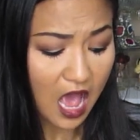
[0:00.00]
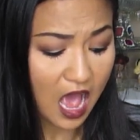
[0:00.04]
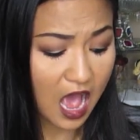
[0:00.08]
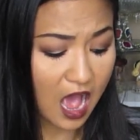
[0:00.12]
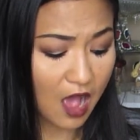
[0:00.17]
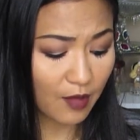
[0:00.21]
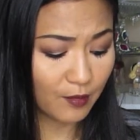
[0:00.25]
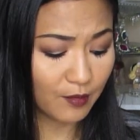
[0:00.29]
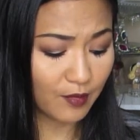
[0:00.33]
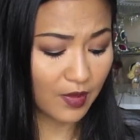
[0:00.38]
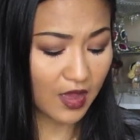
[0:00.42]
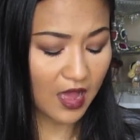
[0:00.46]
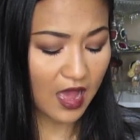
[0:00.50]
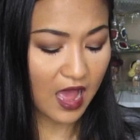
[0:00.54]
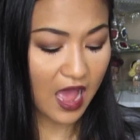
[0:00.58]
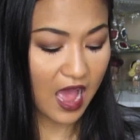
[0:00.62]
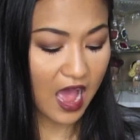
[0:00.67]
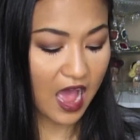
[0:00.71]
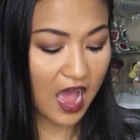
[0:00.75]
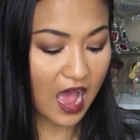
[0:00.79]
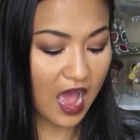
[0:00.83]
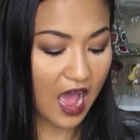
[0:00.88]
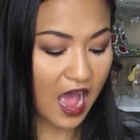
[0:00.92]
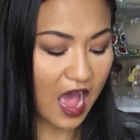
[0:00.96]
Um,
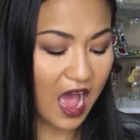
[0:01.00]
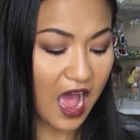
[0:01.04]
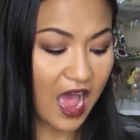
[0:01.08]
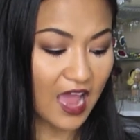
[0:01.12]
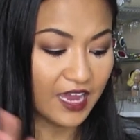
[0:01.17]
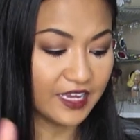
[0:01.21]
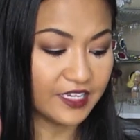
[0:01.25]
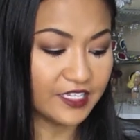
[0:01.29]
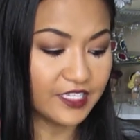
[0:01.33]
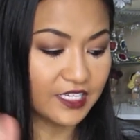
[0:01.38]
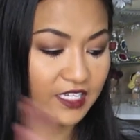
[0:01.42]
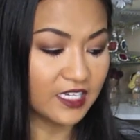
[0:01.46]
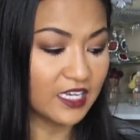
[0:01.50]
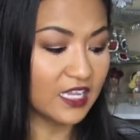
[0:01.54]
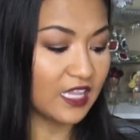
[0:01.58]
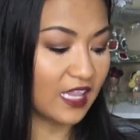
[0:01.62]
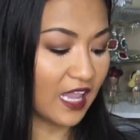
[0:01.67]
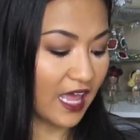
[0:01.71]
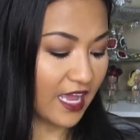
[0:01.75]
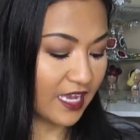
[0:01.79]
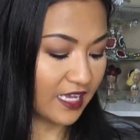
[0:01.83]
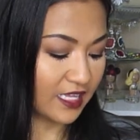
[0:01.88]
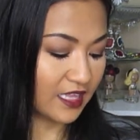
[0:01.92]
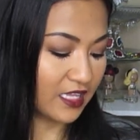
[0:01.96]
I didn't
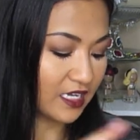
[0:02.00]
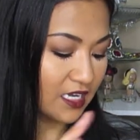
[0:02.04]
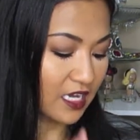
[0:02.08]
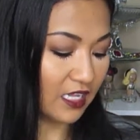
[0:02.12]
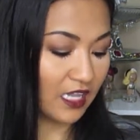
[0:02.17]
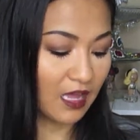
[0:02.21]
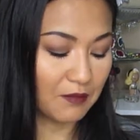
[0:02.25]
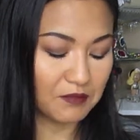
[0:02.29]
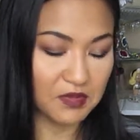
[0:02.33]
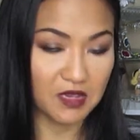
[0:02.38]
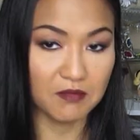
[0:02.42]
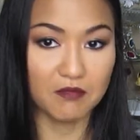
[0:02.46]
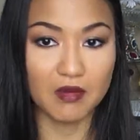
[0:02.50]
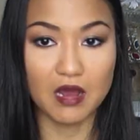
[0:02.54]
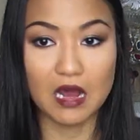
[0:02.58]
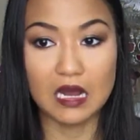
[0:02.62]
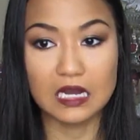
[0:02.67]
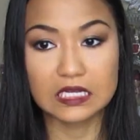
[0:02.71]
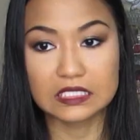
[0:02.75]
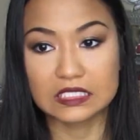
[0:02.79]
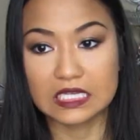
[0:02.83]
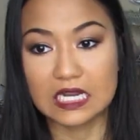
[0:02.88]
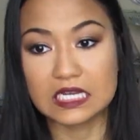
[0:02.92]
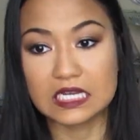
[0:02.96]
like the Colombia box.